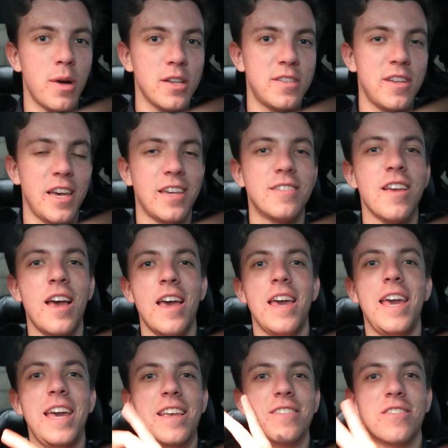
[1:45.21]
Mustangs,
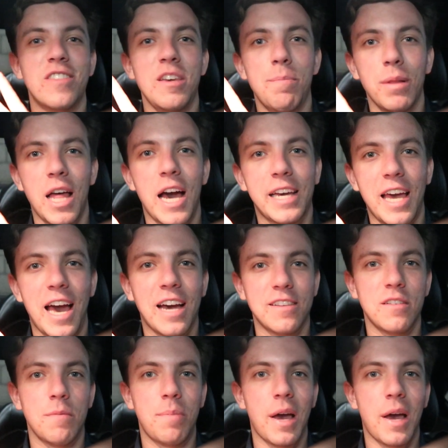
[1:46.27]
is the black accent